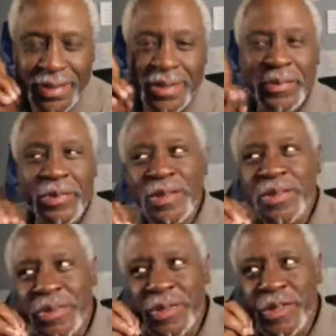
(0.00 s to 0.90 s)

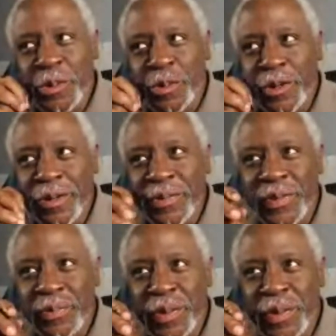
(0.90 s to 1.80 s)
There's a word
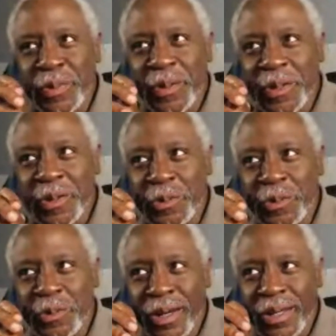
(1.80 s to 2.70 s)
that people use
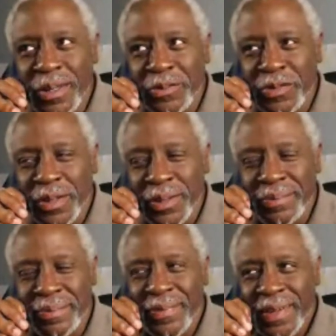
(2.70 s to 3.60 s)
where I come from.